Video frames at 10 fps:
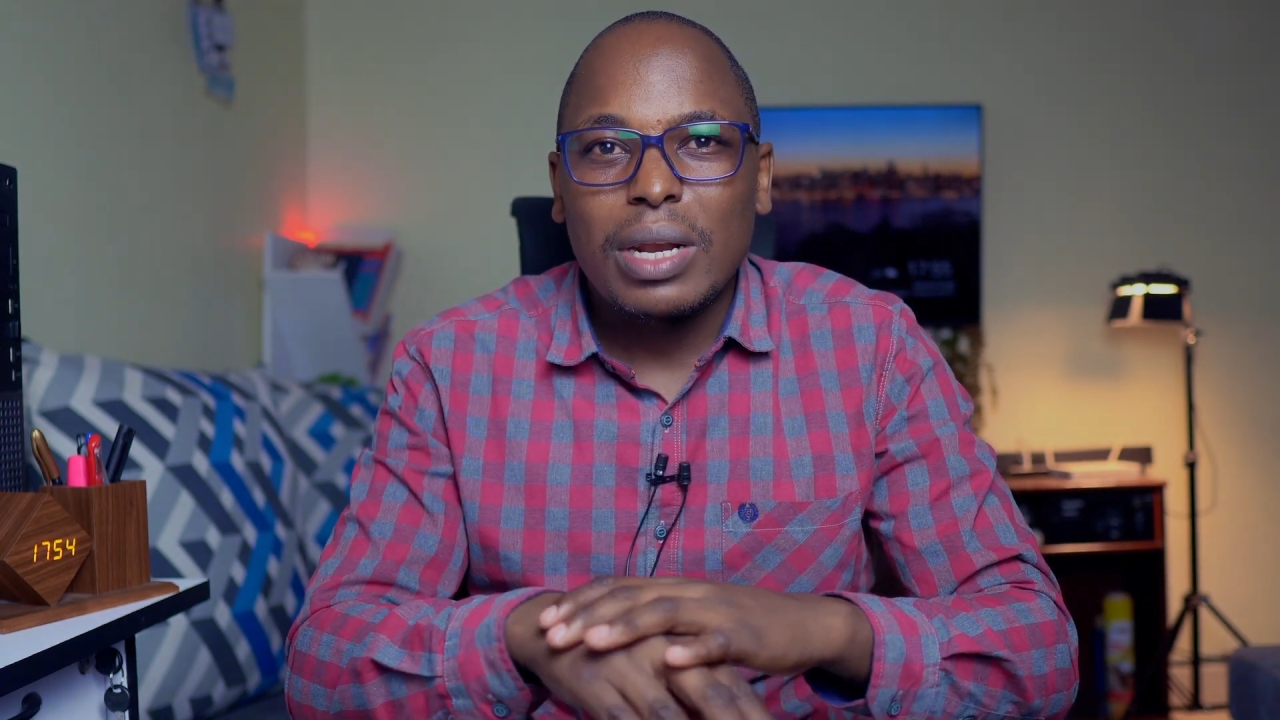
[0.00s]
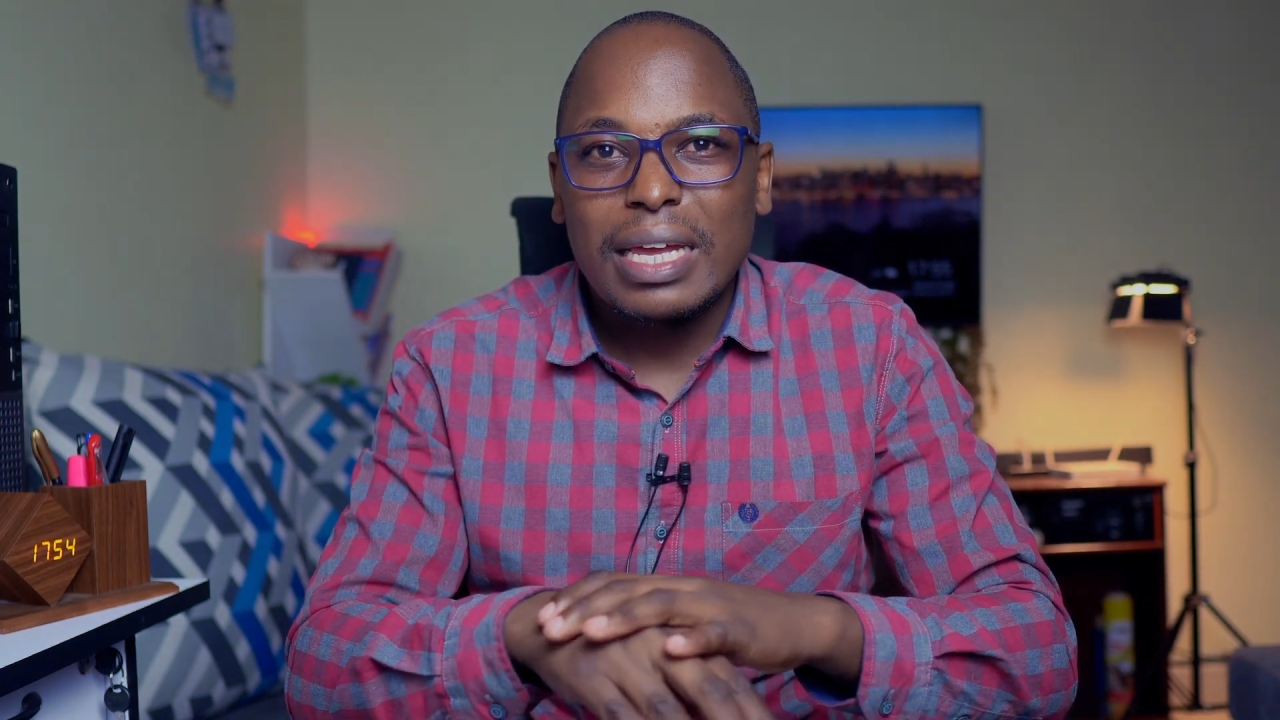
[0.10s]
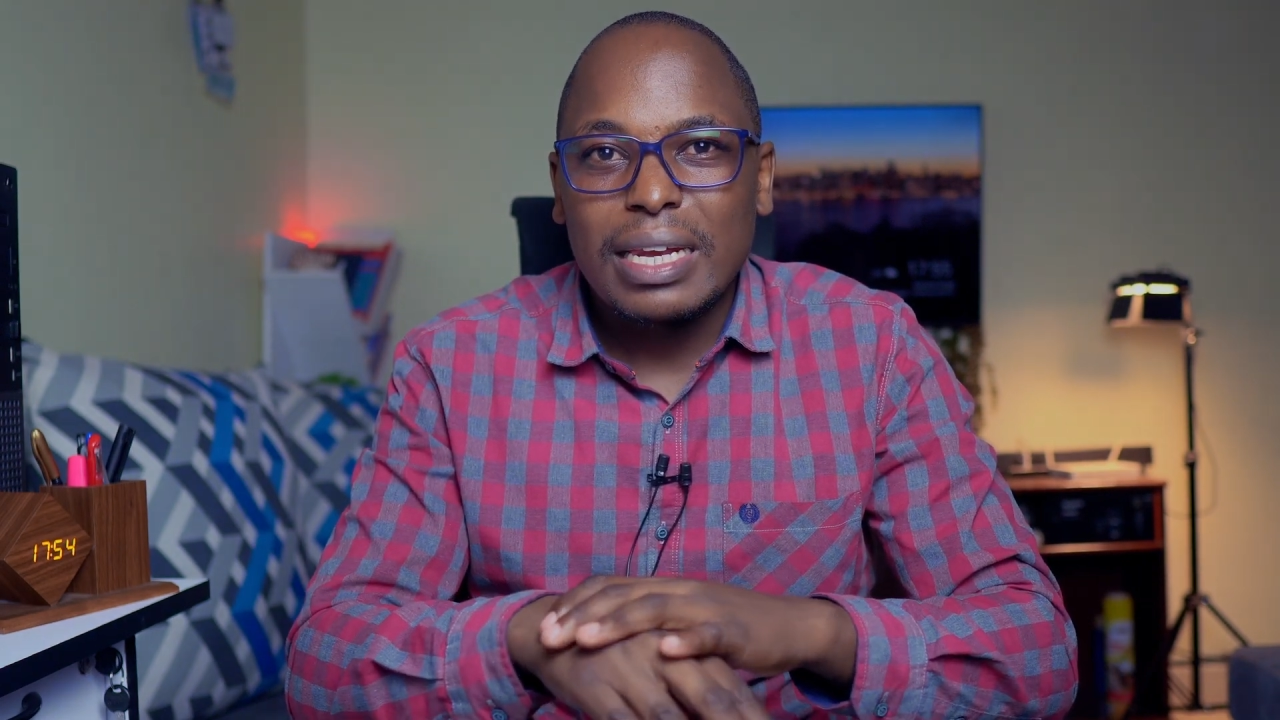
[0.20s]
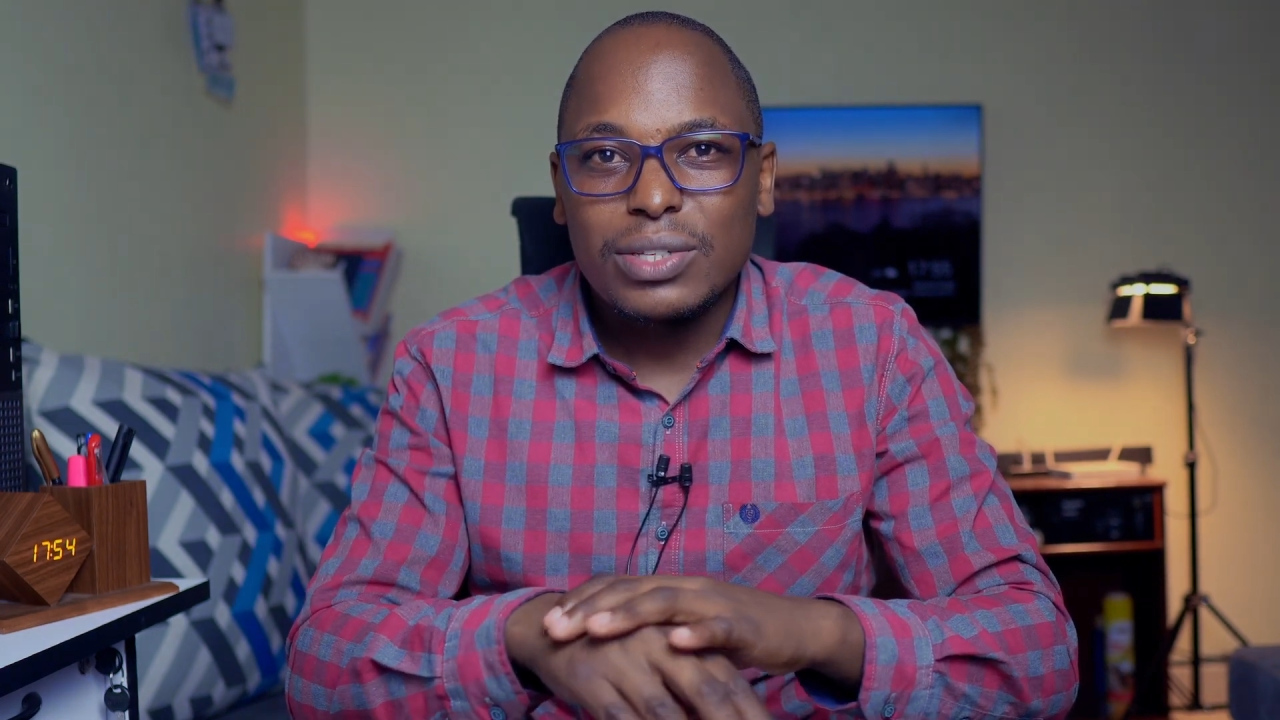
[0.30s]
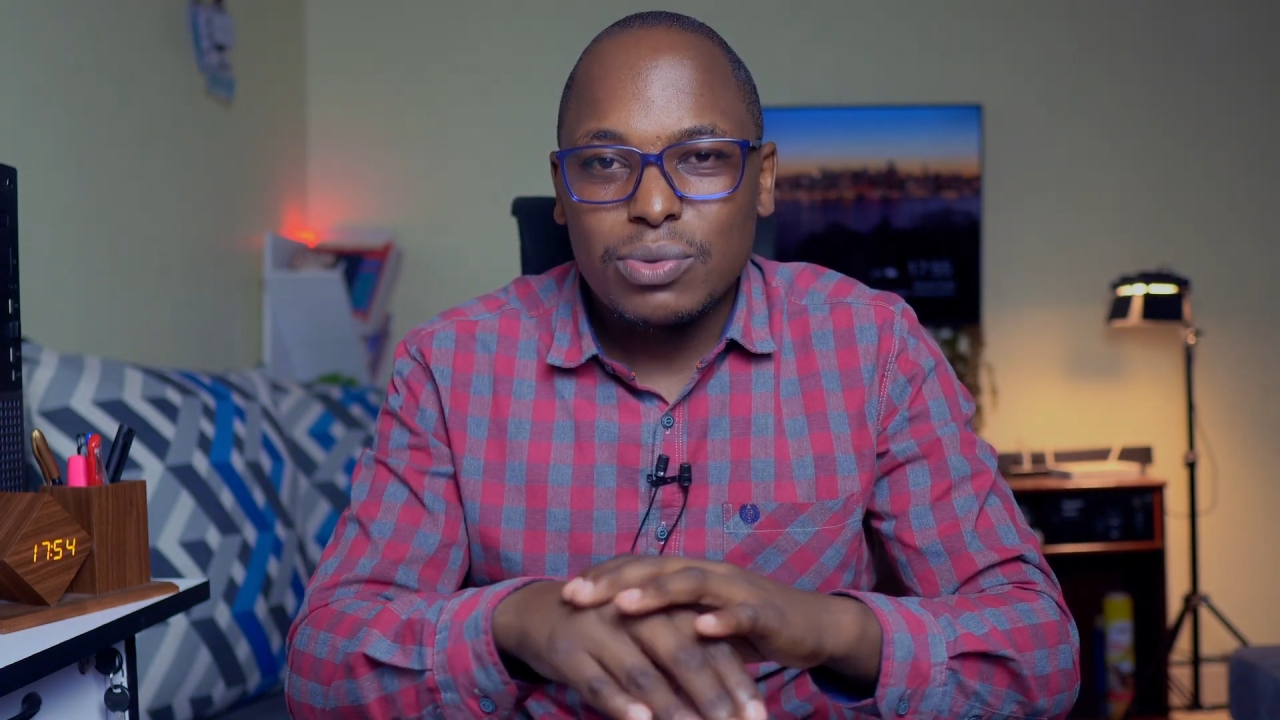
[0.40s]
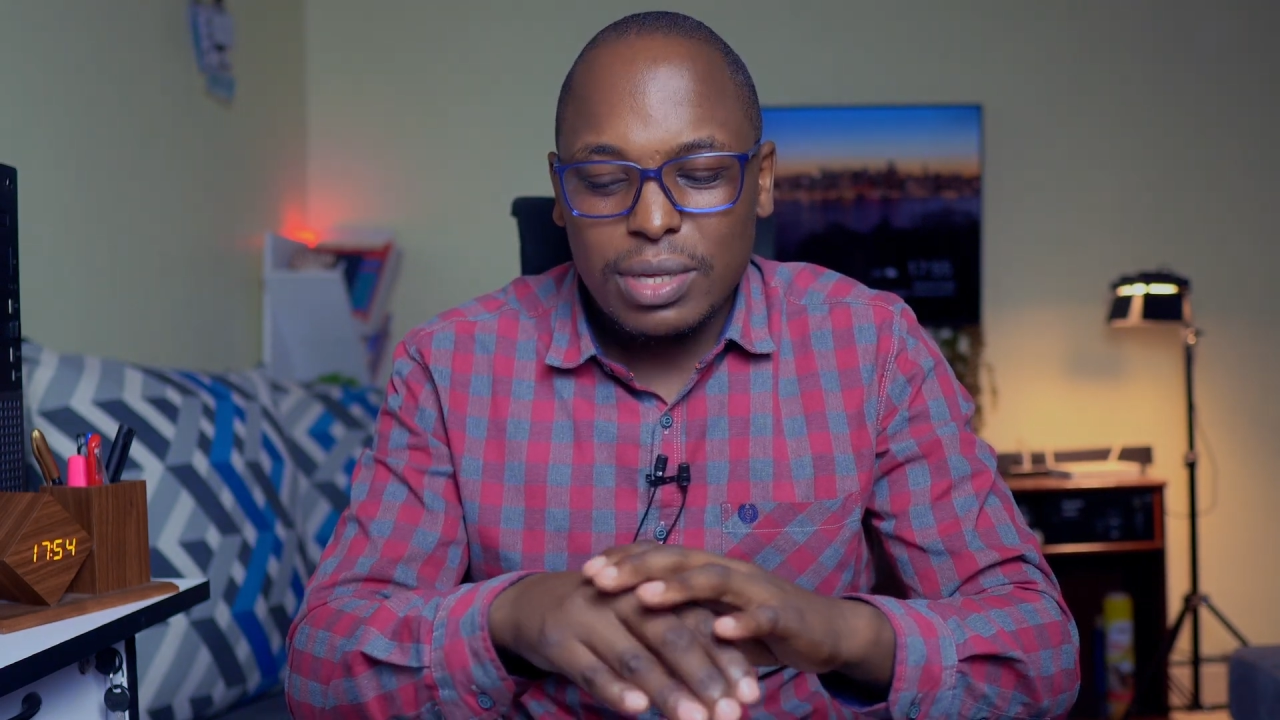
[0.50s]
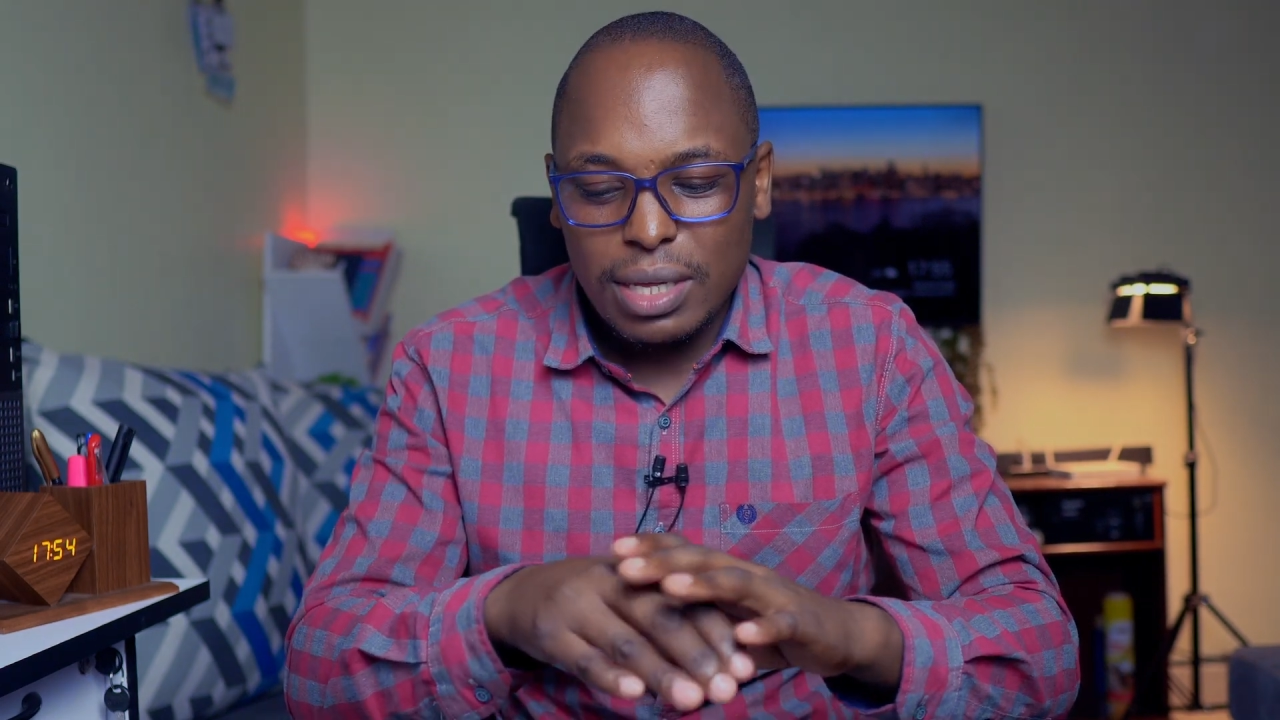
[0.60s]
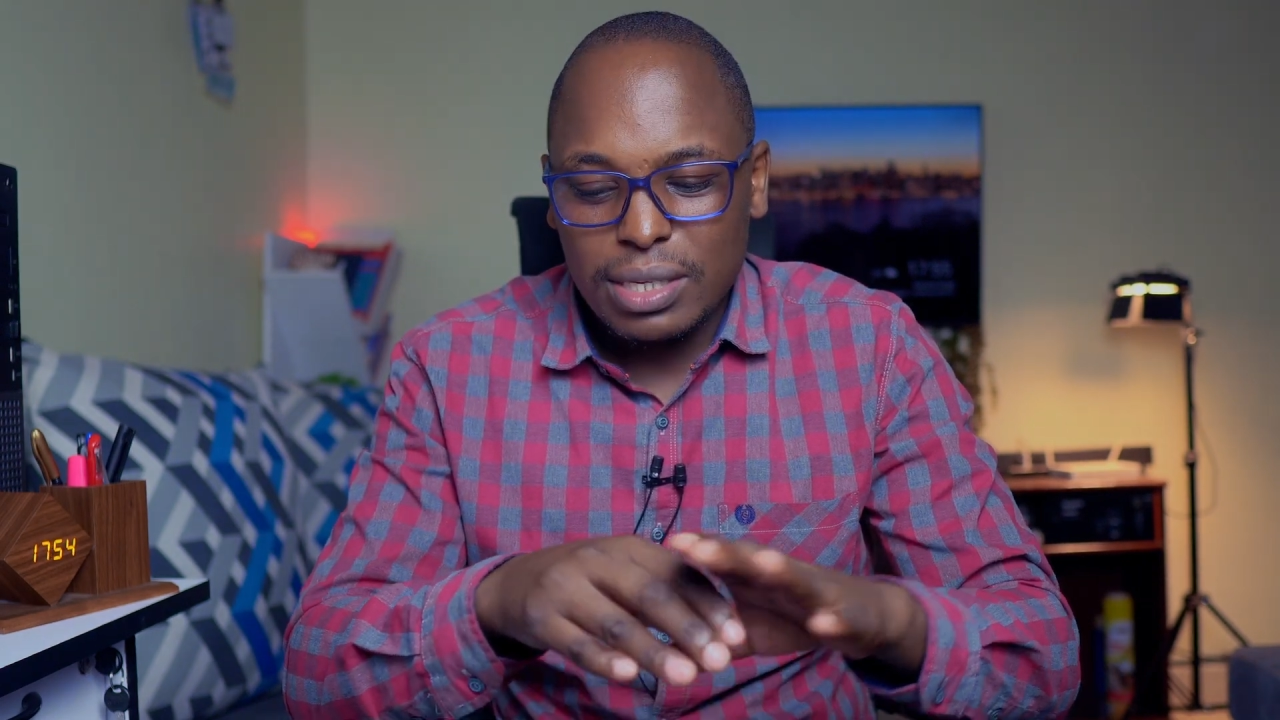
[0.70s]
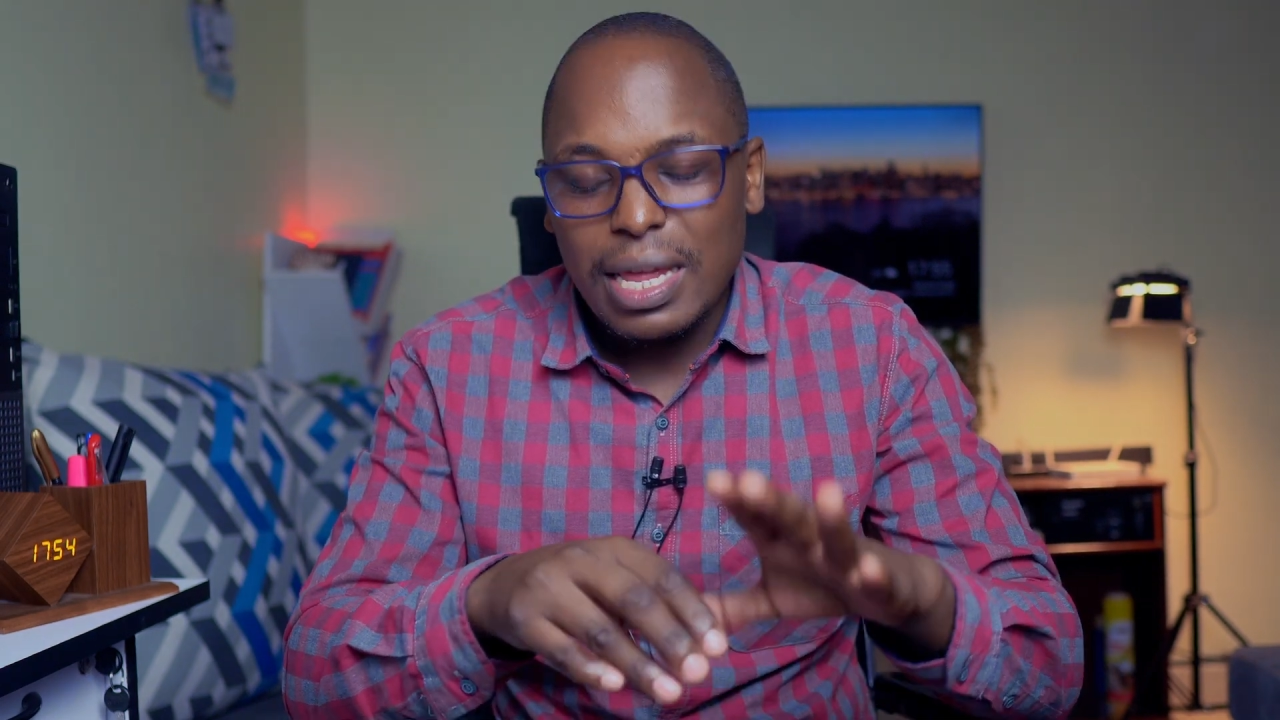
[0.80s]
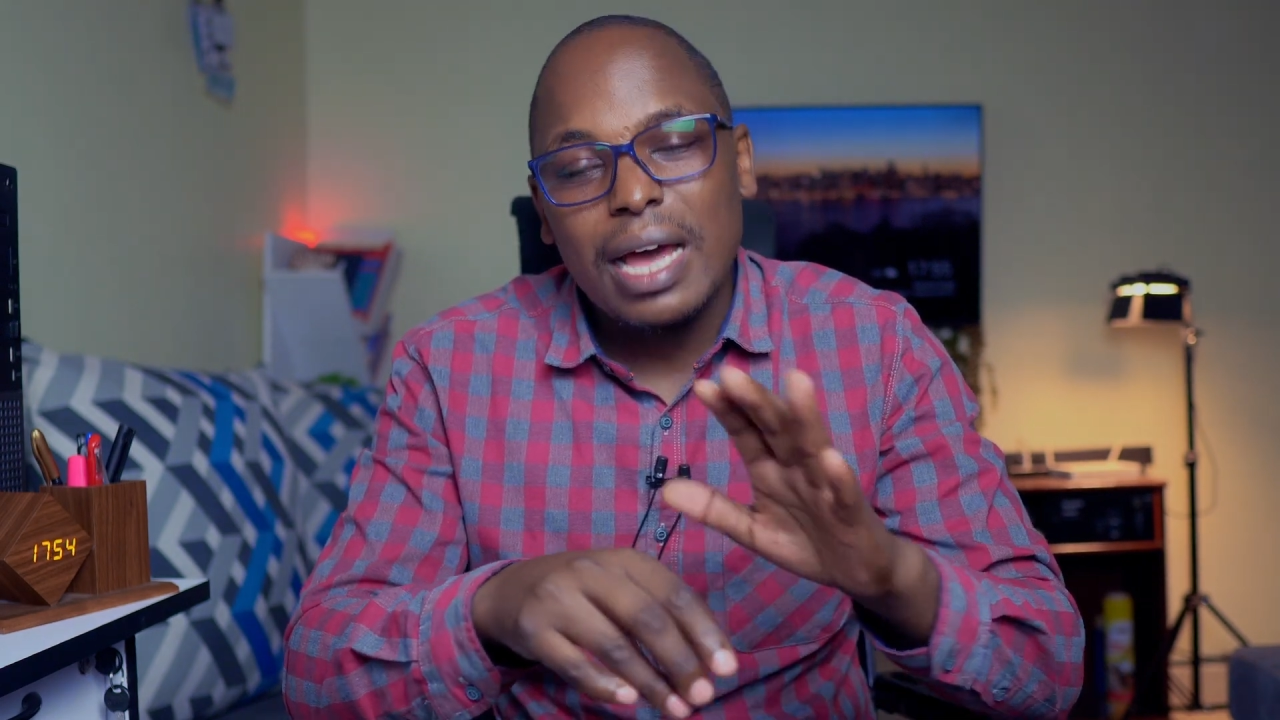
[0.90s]
likely to
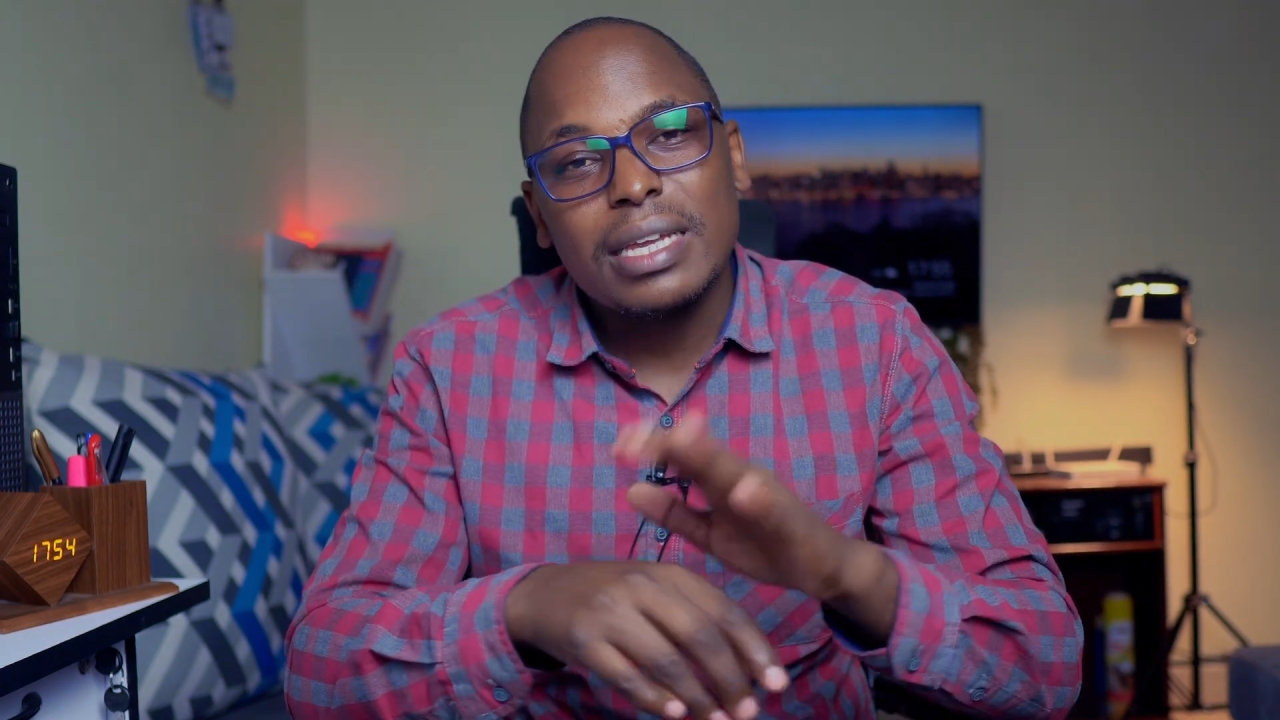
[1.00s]
get